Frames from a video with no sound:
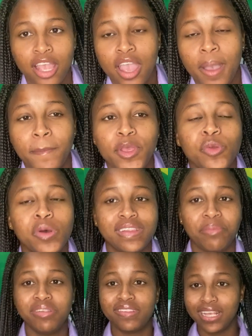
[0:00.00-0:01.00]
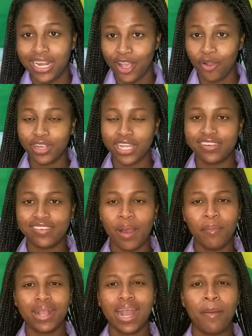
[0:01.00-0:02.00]
Me don't know so me still hang out at the shop
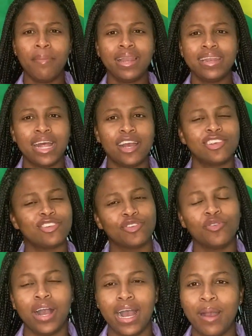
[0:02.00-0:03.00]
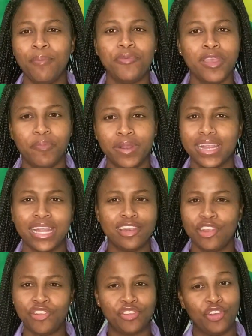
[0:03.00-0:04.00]
because Belly not show people in the
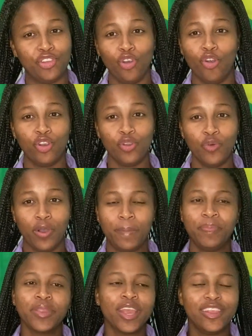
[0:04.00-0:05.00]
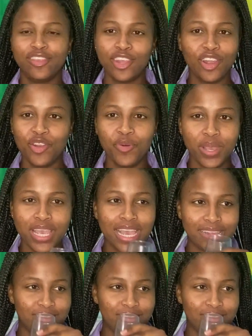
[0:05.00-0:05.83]
district don't know. They don't know yet.